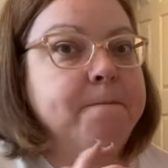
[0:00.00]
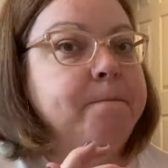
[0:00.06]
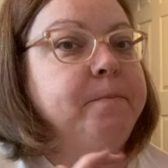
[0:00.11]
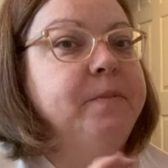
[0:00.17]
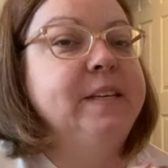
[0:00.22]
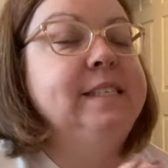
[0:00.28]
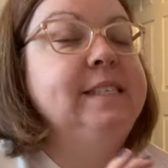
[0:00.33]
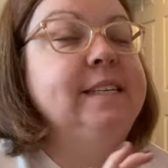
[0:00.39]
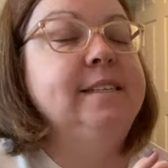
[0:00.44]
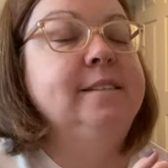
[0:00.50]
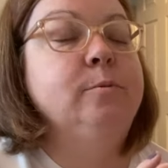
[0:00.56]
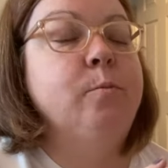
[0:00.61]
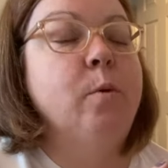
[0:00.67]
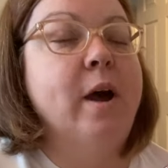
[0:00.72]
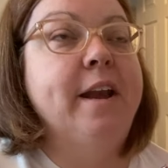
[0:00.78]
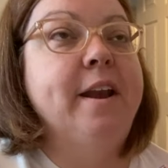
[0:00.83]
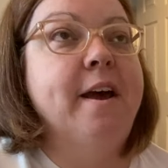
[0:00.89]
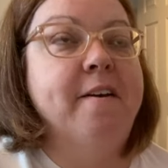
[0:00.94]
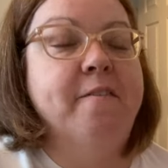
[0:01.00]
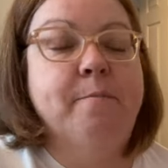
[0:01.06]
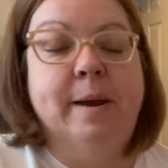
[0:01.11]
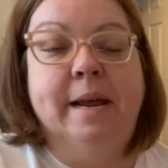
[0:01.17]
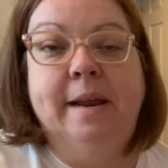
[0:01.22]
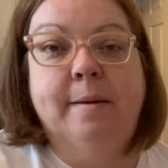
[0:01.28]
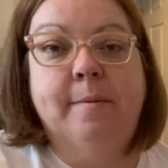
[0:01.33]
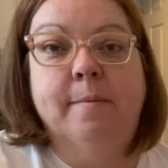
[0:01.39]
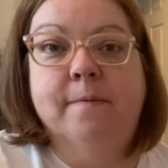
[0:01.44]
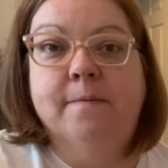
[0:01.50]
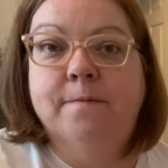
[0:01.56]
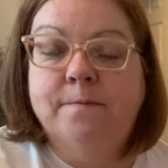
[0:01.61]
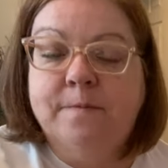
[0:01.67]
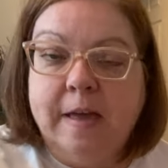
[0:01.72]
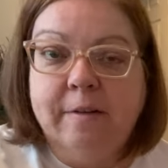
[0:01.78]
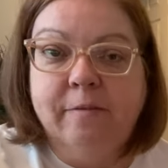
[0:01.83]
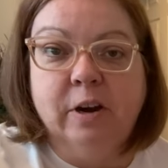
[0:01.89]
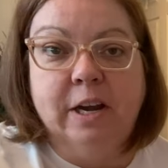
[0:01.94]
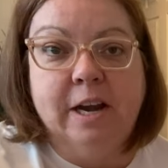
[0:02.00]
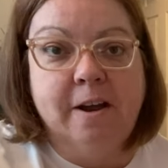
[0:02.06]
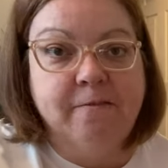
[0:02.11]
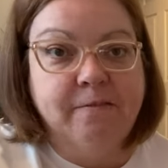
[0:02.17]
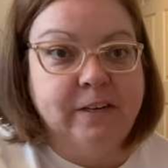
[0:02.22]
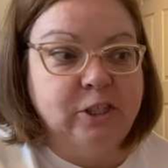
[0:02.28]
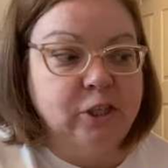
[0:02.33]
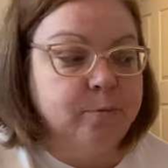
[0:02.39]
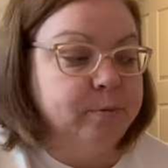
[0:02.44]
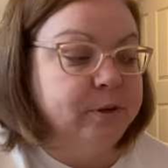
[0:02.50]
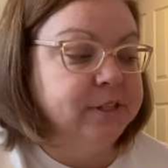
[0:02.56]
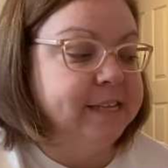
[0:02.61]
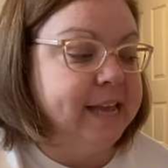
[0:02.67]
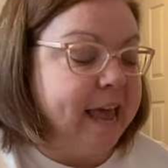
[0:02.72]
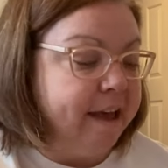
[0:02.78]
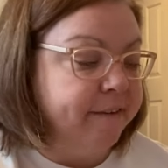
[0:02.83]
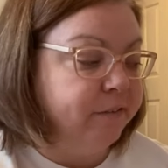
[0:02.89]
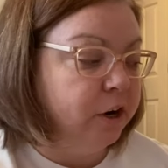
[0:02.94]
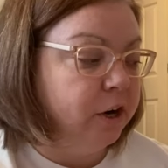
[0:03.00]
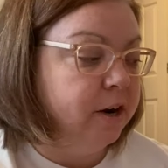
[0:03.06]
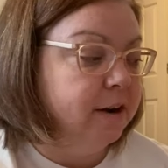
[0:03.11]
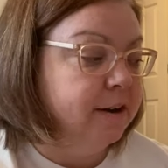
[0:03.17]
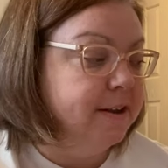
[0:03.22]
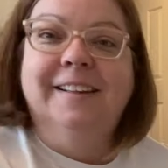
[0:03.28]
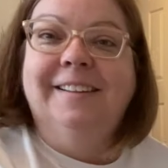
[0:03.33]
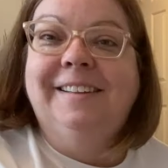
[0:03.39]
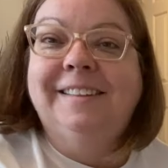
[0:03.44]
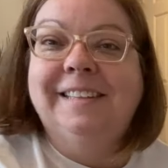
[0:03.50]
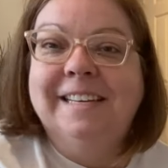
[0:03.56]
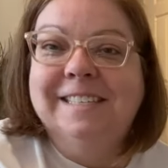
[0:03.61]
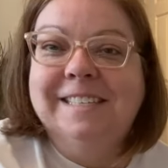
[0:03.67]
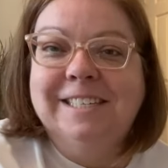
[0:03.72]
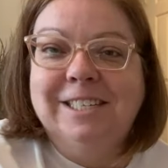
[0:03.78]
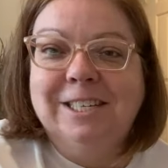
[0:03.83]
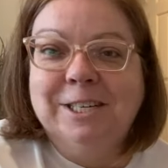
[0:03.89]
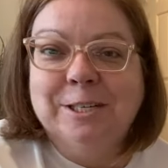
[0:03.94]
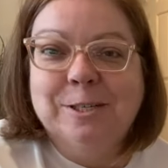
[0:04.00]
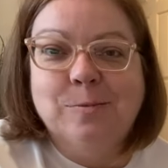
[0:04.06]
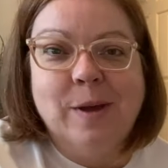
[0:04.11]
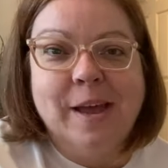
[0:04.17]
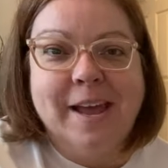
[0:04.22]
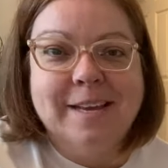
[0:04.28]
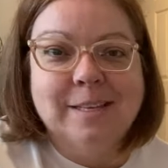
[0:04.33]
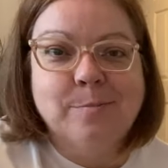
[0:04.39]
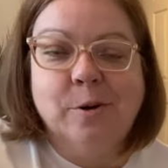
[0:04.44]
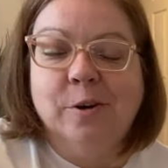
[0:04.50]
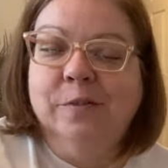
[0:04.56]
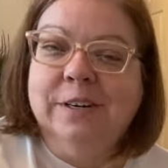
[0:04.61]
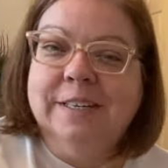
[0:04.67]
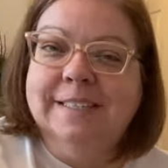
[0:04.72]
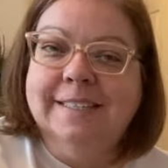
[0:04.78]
This is one of my favorite nonfiction books ever. The Lazy Genius Way is more of a